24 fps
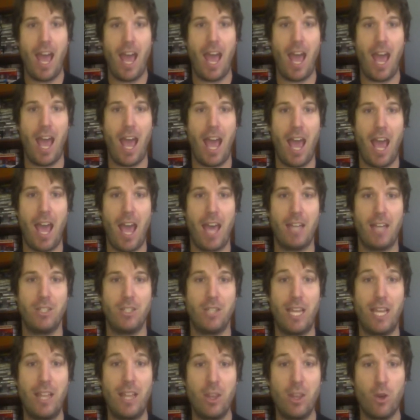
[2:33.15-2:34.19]

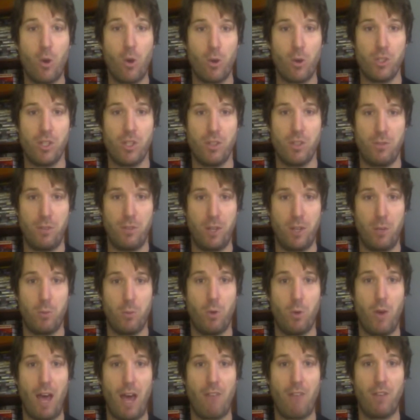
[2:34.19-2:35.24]
And in the course of the film,
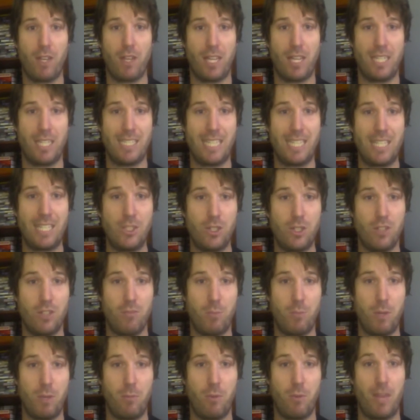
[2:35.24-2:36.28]
you have a contingent of
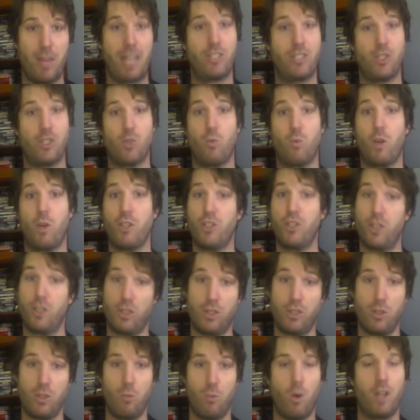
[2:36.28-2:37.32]
people that just want
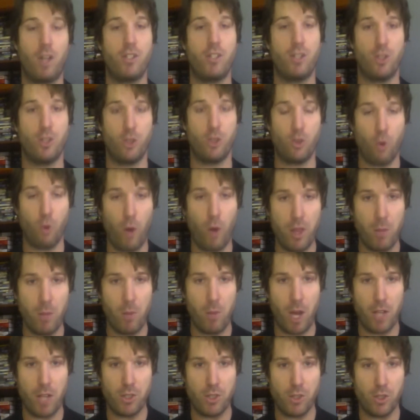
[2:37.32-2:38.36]
want to destroy the
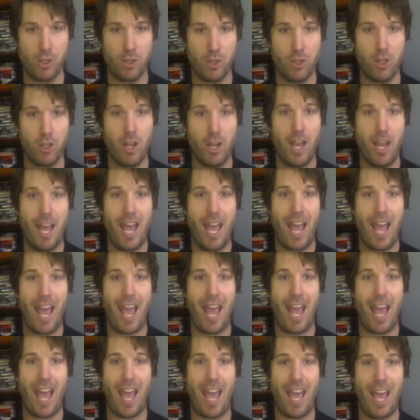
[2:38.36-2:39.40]
monster
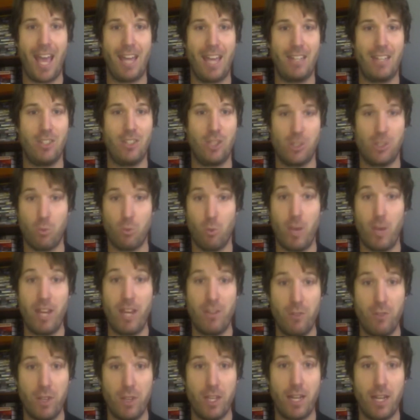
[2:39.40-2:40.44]
and just rid
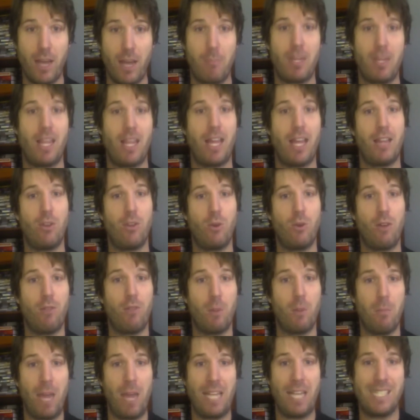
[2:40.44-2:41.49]
of it. But then you have
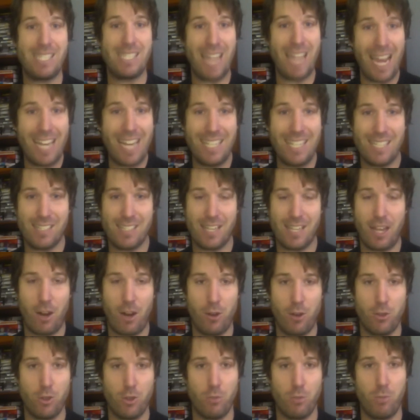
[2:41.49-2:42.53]
the main scientist
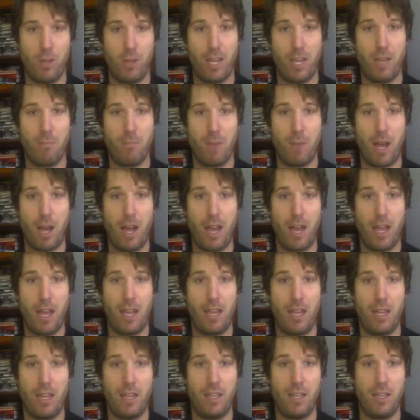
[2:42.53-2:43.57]
character played
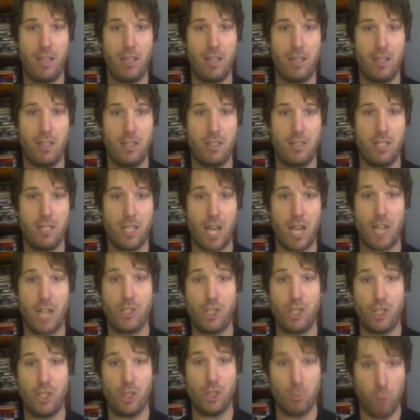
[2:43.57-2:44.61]
by
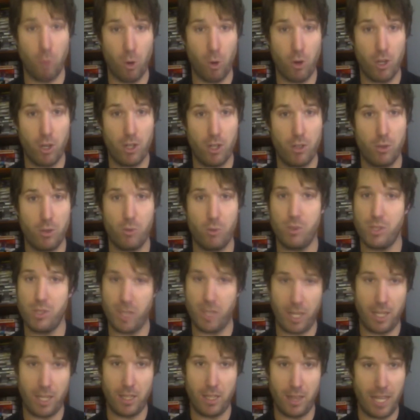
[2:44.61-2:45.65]
Takashi Shimura, who is
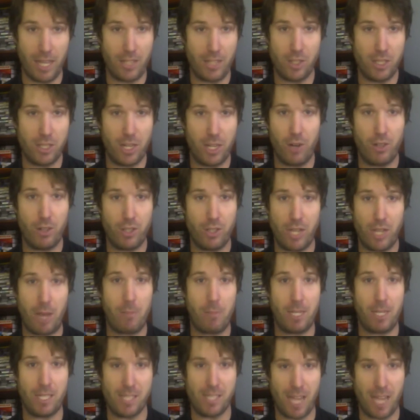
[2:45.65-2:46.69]
a legendary
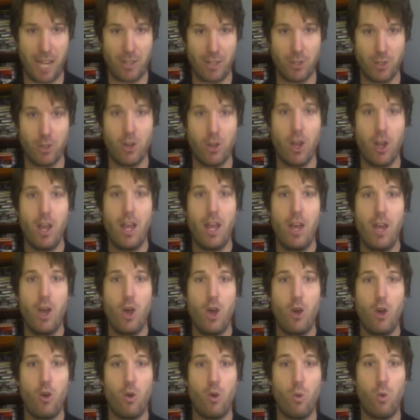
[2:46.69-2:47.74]
Japanese actor,
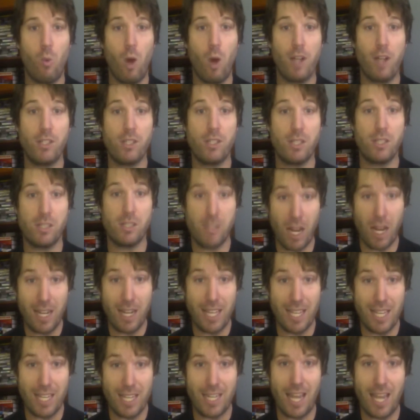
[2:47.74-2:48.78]
who wants to
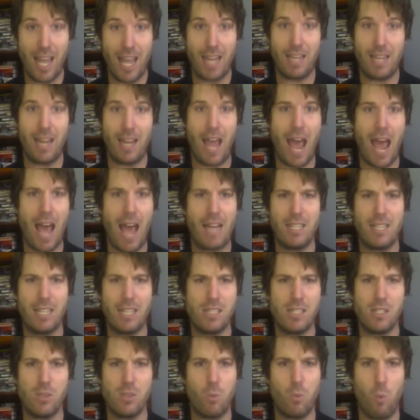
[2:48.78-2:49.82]
study it and ha-
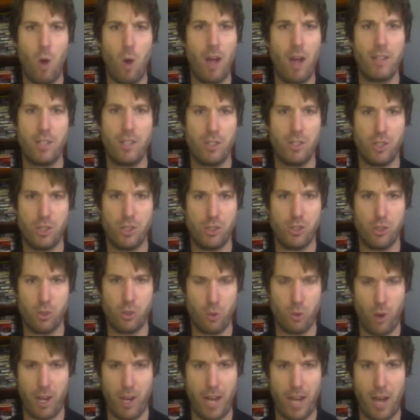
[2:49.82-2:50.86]
doesn't want to just
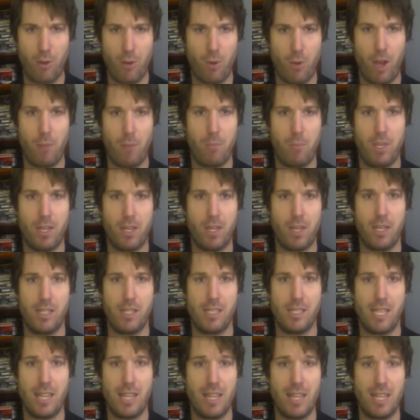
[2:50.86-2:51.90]
destroy it outright
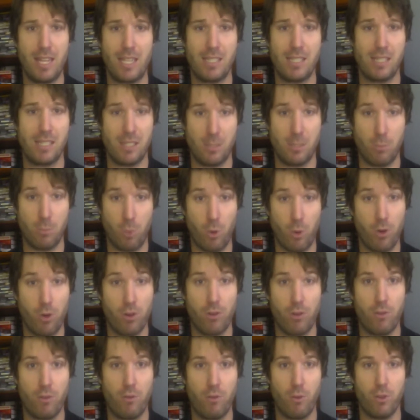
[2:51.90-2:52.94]
because he thinks it's
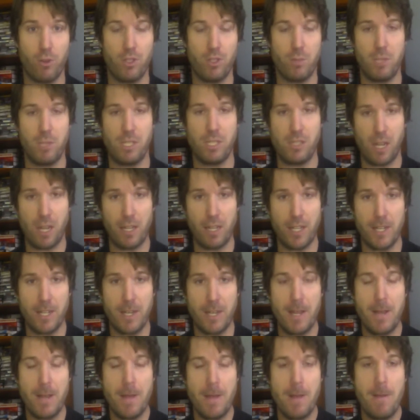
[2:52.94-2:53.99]
important for it to be
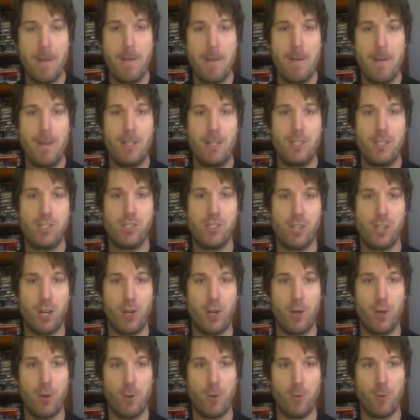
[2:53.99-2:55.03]
studied.
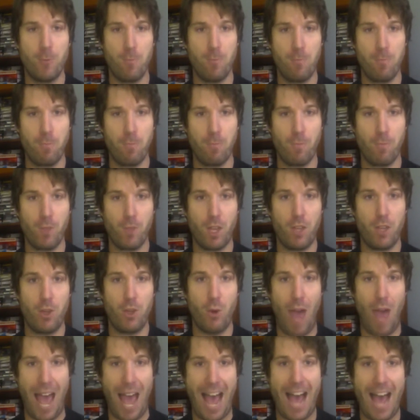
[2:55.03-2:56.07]
So
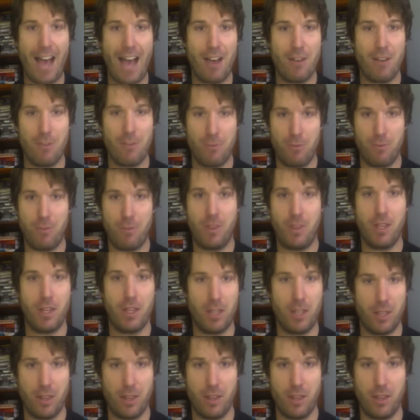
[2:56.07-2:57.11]
you have
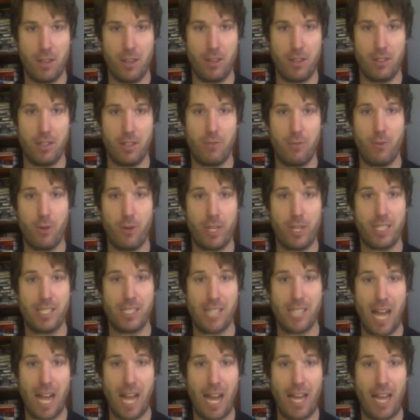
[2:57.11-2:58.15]
the the differing
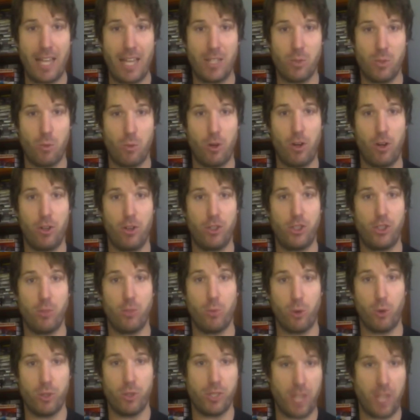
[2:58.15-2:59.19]
sides where
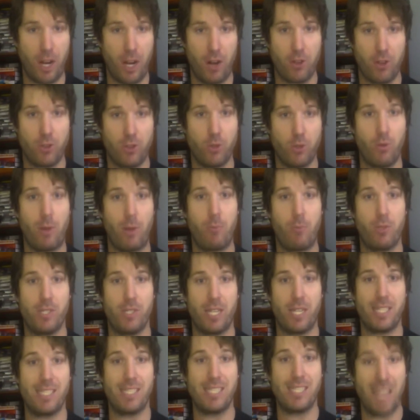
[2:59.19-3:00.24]
Shimura's character
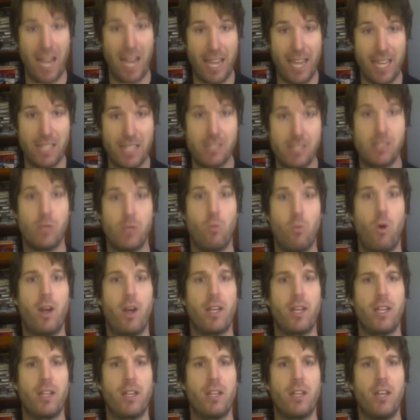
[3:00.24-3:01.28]
represents science and
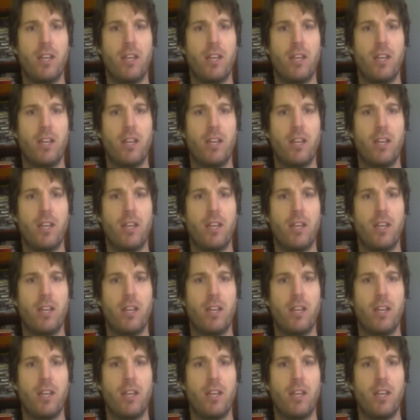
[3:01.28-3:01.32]
wanting